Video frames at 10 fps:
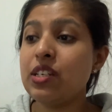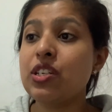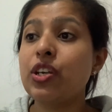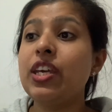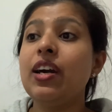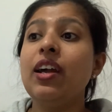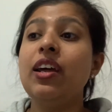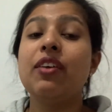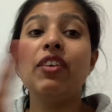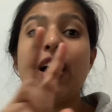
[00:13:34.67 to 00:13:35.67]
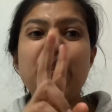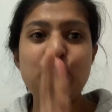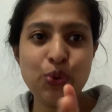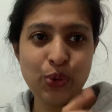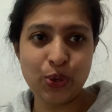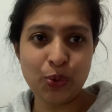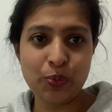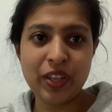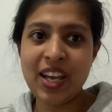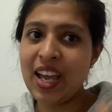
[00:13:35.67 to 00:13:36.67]
Here we have 2 groups,
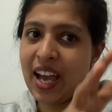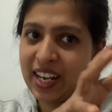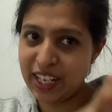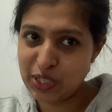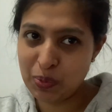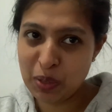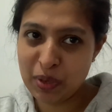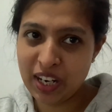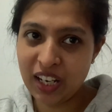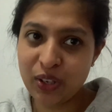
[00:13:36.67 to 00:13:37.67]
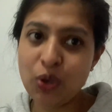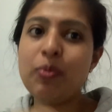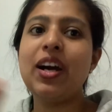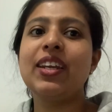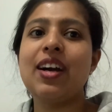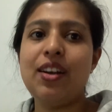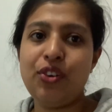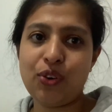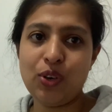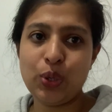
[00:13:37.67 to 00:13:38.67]
an experimental group and
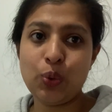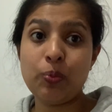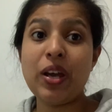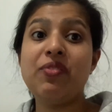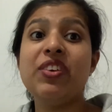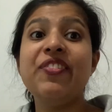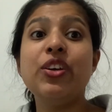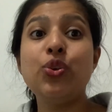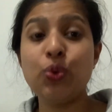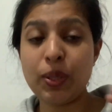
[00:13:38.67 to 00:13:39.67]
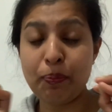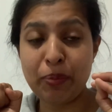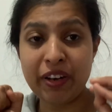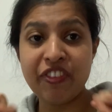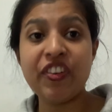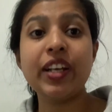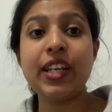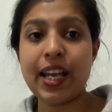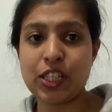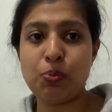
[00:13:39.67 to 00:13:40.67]
control group, and we will do the perfect
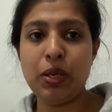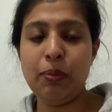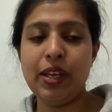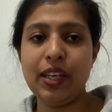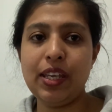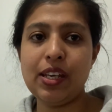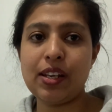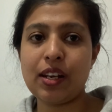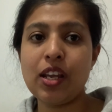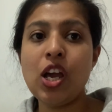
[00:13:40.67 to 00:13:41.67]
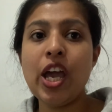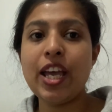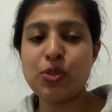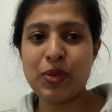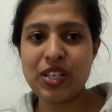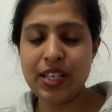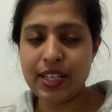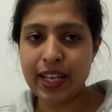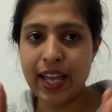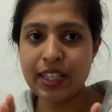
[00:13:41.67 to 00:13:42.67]
experiment here, especially in the
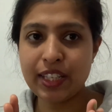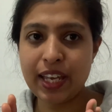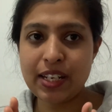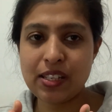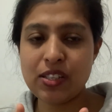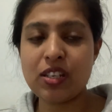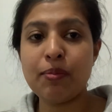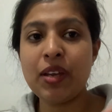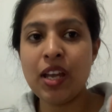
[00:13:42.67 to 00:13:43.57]
healthcare system,